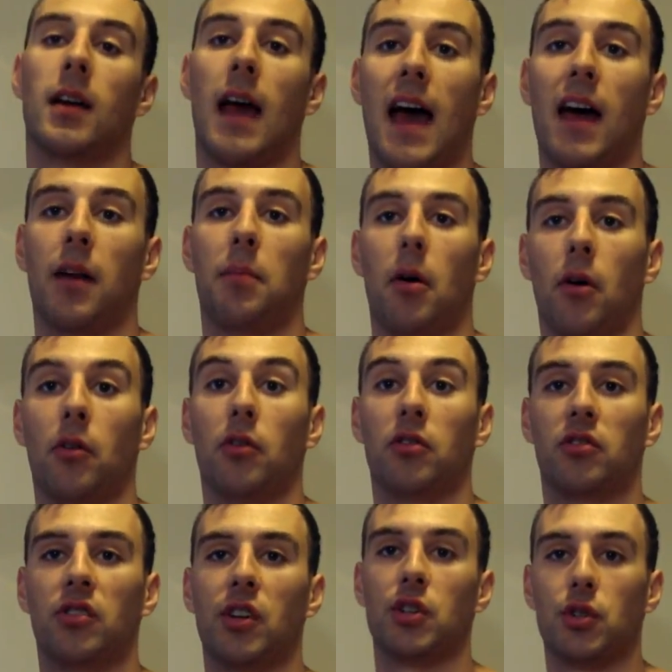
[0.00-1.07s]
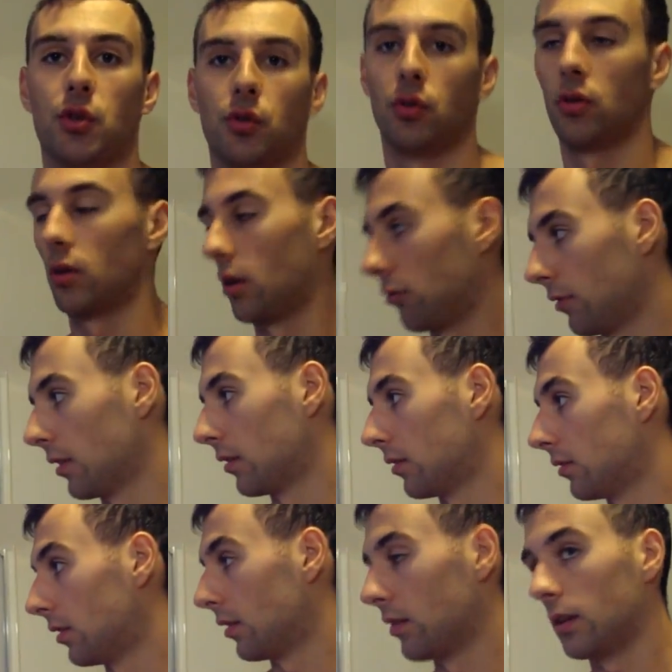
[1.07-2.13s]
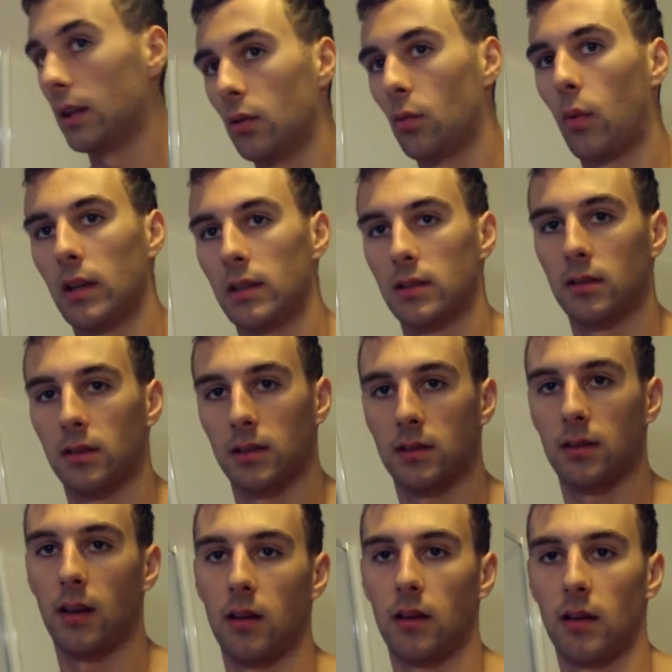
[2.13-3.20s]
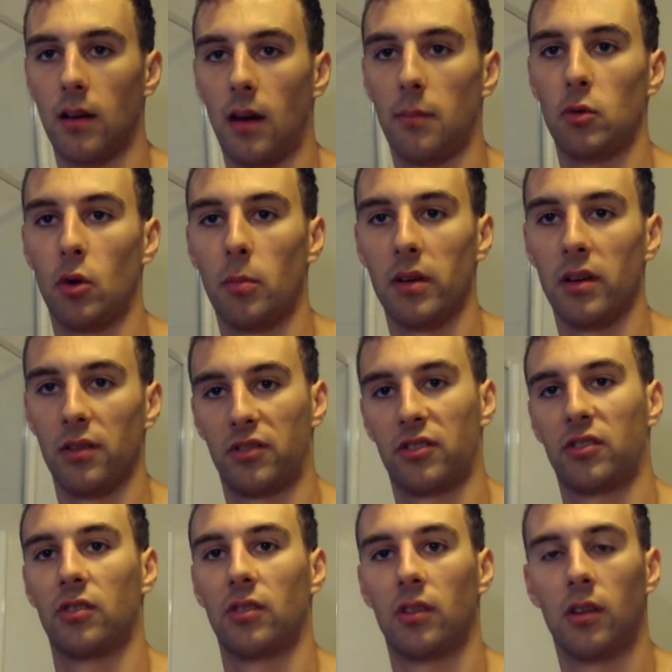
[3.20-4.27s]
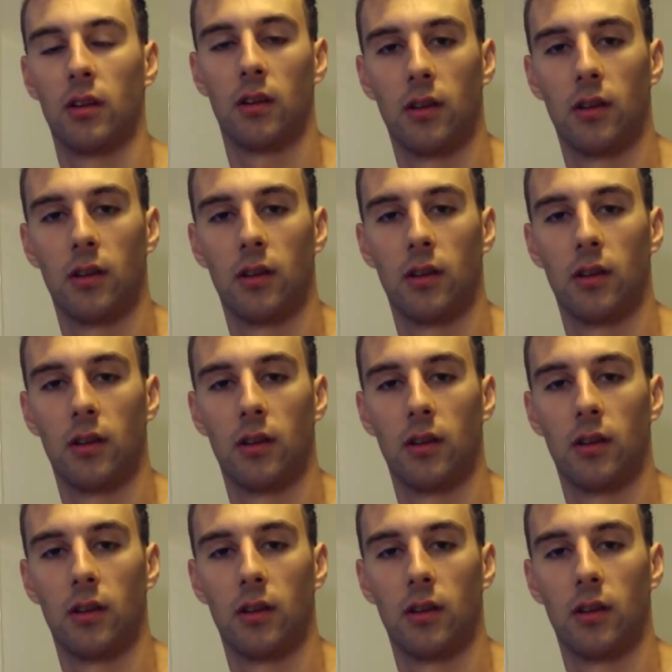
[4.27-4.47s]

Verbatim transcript: adipose tissue around the waist abdominis.